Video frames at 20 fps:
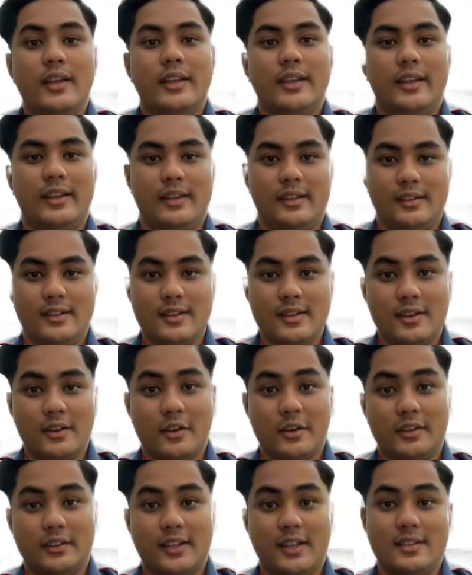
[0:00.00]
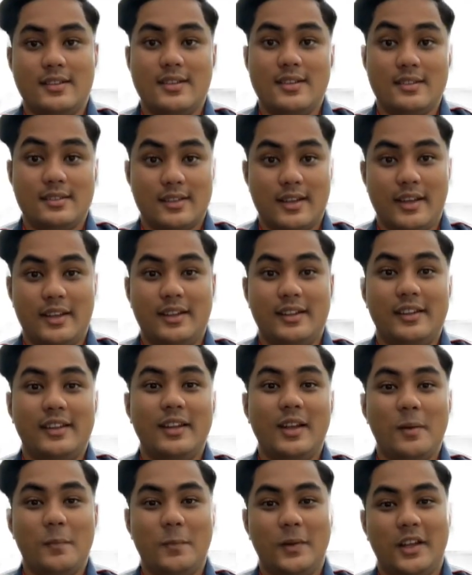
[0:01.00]
In the content design,
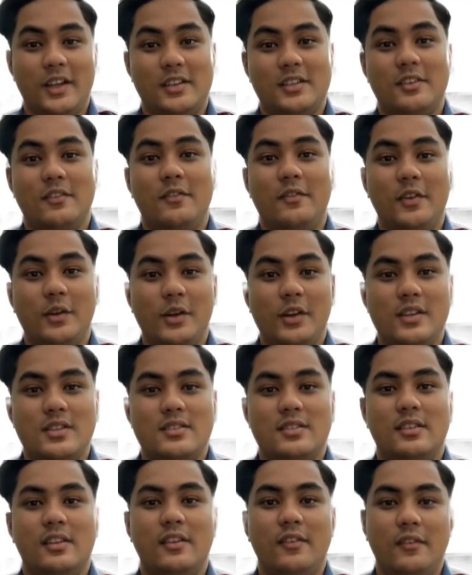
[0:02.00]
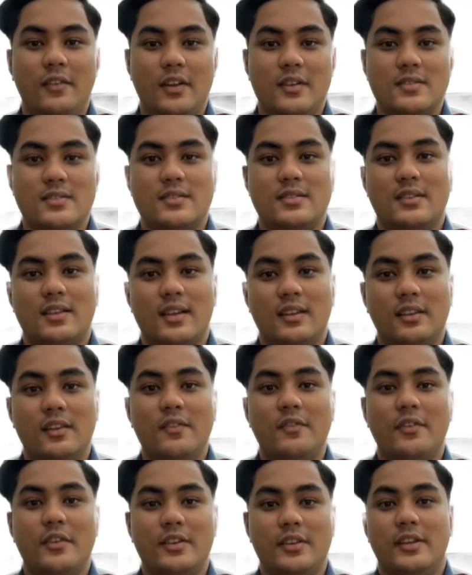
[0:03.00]
the application flow is developed starting
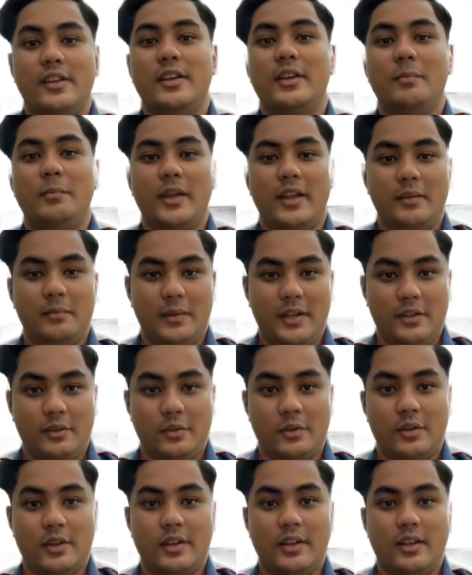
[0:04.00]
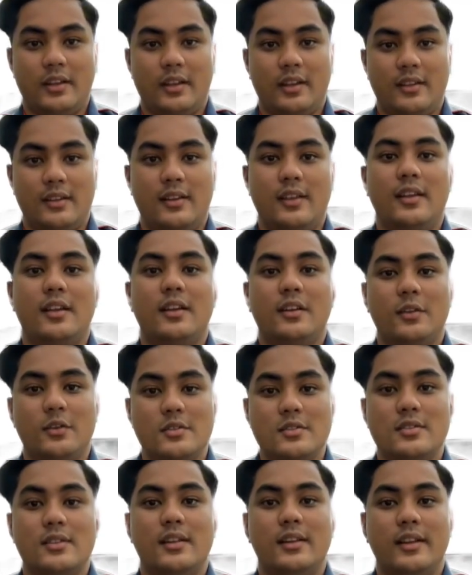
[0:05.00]
from the main menu. It
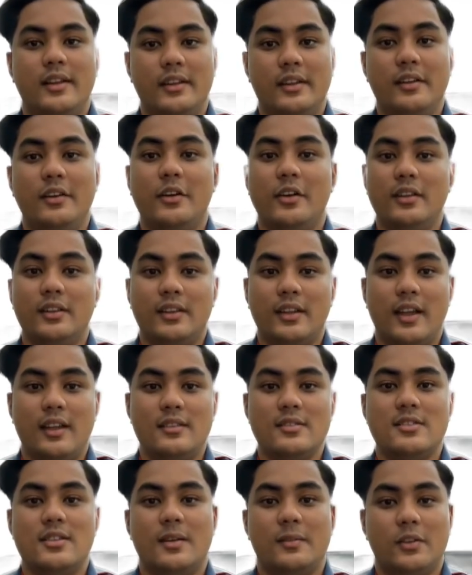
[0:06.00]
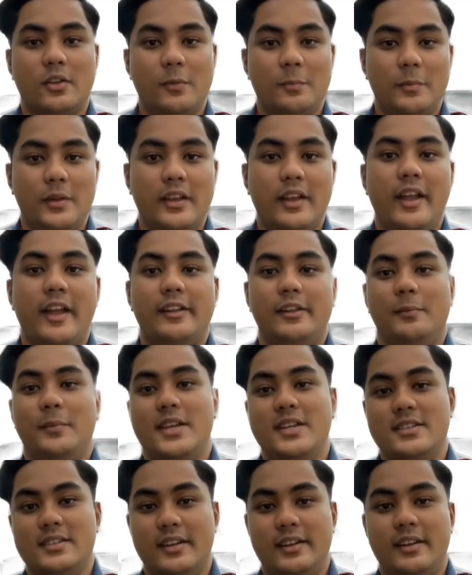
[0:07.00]
includes learning content, subtopic,
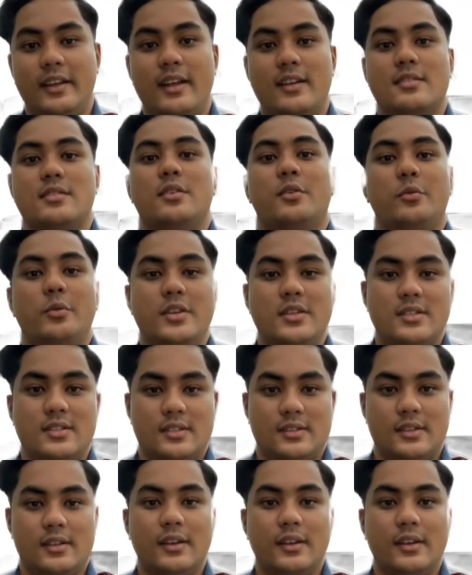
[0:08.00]
animation, and quiz.